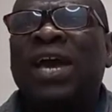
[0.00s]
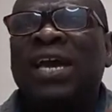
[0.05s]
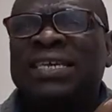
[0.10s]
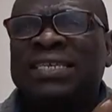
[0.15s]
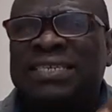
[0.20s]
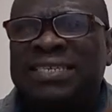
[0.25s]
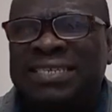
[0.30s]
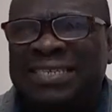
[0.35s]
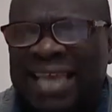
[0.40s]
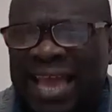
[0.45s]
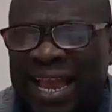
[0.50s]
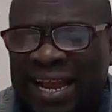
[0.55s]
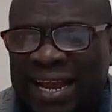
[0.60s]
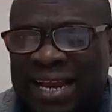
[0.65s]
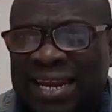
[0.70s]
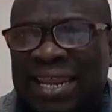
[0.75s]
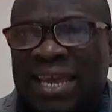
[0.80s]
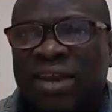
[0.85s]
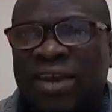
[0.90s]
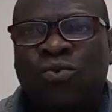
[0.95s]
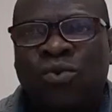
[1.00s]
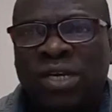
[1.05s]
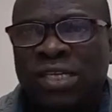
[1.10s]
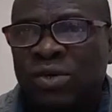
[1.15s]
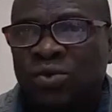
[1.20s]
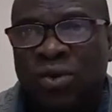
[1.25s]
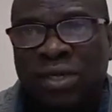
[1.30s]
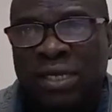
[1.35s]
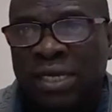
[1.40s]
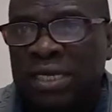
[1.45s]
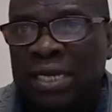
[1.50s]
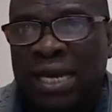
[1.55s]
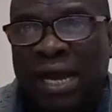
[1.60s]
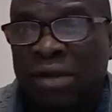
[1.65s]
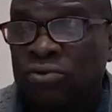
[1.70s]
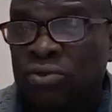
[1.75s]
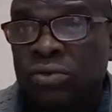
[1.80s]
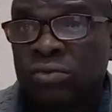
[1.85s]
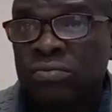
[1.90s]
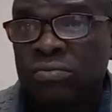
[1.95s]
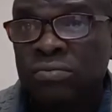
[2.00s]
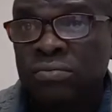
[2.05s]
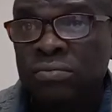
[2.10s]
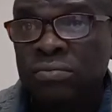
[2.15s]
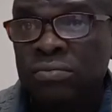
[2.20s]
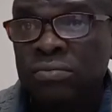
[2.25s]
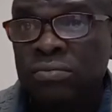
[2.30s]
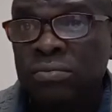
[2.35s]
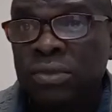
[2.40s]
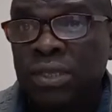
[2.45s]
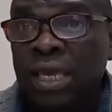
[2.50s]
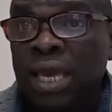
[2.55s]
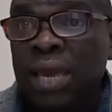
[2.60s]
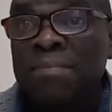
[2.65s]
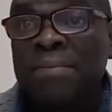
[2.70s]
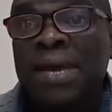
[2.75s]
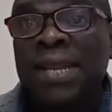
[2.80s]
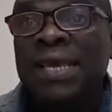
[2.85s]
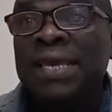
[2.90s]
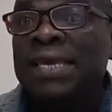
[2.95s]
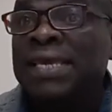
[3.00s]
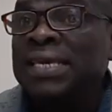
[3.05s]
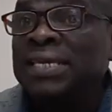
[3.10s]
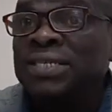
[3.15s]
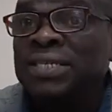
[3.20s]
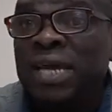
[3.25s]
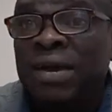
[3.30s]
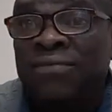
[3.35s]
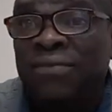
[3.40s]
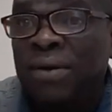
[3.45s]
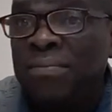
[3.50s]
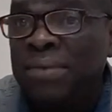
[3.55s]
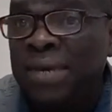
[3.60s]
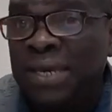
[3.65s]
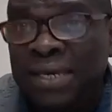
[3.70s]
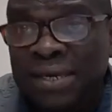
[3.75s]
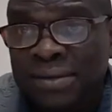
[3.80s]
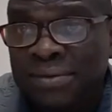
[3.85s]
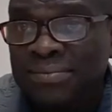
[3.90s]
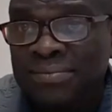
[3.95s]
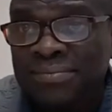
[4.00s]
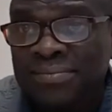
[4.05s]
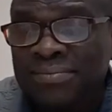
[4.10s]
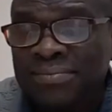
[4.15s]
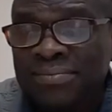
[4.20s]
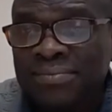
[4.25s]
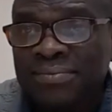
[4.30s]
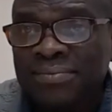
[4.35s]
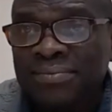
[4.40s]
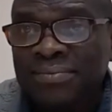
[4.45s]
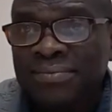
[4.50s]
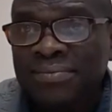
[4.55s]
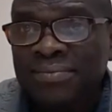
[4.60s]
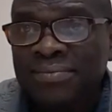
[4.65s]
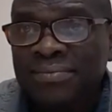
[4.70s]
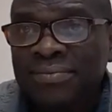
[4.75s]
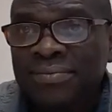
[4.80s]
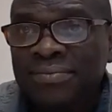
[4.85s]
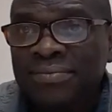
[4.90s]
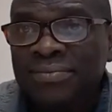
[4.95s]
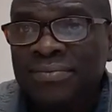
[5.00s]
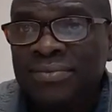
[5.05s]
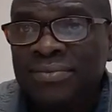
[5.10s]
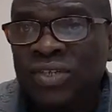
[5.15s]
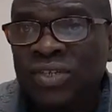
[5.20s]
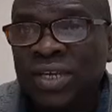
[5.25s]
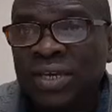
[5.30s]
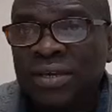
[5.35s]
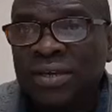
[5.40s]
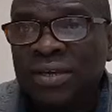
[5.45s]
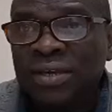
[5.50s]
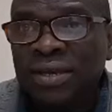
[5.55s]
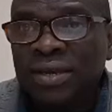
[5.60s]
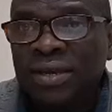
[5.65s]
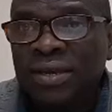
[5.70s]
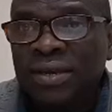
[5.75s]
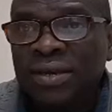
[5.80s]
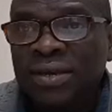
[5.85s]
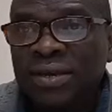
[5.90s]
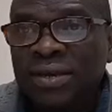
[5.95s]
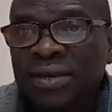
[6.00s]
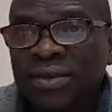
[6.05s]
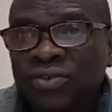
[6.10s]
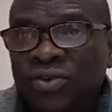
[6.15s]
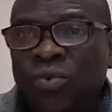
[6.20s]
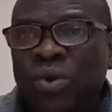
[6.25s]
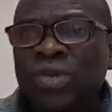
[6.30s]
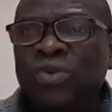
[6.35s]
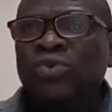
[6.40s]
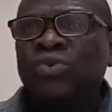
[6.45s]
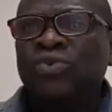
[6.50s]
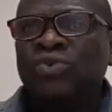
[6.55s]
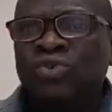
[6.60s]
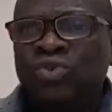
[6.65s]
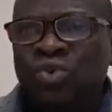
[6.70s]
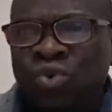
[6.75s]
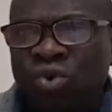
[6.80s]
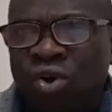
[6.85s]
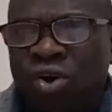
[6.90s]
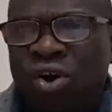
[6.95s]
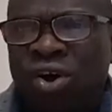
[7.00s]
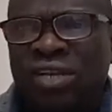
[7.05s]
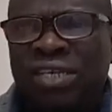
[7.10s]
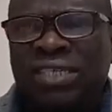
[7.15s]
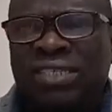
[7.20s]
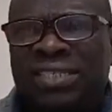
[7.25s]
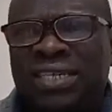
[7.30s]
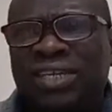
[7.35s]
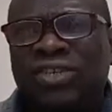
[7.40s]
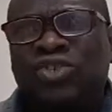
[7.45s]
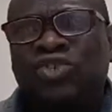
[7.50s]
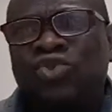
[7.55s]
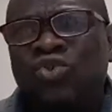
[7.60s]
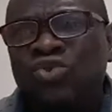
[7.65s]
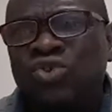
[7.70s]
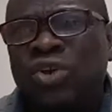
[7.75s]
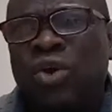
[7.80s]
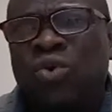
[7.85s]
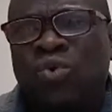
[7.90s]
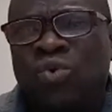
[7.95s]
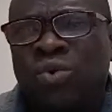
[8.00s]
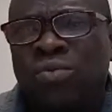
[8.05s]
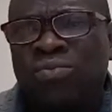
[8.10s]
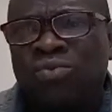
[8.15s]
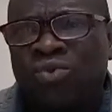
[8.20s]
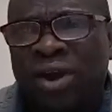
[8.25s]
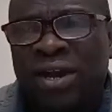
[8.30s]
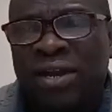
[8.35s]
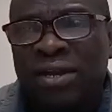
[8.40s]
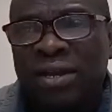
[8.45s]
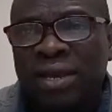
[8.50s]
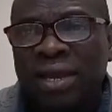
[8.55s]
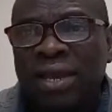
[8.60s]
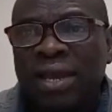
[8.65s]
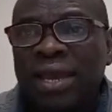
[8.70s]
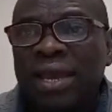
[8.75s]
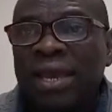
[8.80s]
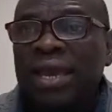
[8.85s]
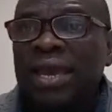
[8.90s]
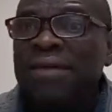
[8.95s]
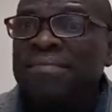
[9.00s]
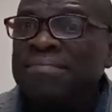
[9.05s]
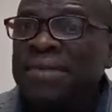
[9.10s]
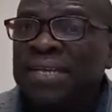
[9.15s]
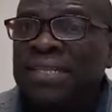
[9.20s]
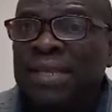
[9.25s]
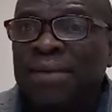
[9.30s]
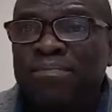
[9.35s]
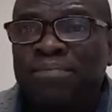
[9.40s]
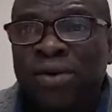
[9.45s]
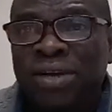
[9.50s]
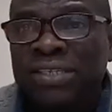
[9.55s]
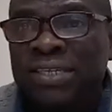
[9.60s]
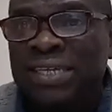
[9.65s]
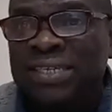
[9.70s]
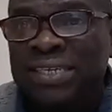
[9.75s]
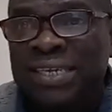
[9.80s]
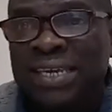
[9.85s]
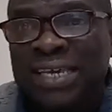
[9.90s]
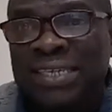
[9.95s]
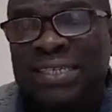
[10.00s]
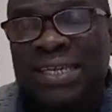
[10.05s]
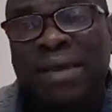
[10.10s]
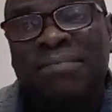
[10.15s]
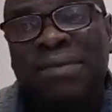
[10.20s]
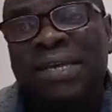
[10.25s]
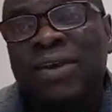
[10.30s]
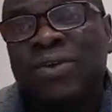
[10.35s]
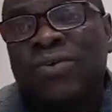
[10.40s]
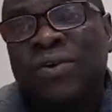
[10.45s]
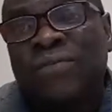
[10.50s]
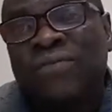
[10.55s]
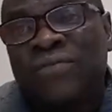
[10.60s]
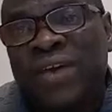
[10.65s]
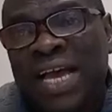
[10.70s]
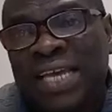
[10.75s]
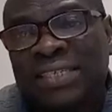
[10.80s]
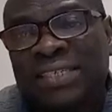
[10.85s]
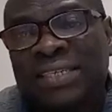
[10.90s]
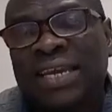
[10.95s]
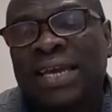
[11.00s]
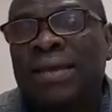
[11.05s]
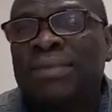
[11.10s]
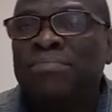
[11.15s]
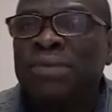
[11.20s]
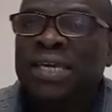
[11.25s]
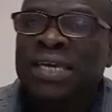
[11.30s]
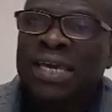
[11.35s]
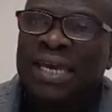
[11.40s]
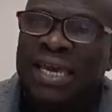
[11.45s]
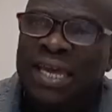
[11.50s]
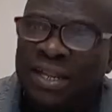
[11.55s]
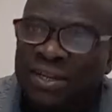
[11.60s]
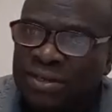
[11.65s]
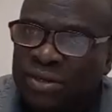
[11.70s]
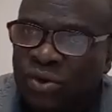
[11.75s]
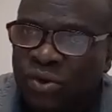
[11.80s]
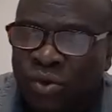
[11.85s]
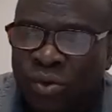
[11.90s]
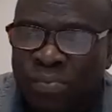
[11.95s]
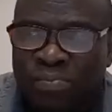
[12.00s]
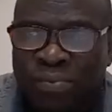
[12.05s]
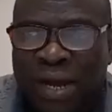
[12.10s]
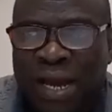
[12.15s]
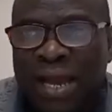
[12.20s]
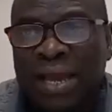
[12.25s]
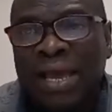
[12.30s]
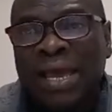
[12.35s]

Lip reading: exactly what he wanted in your house. It made it easier for me. You see? So when you do all these things, do your homework, it make the process easier, make it go faster, and make it help the whole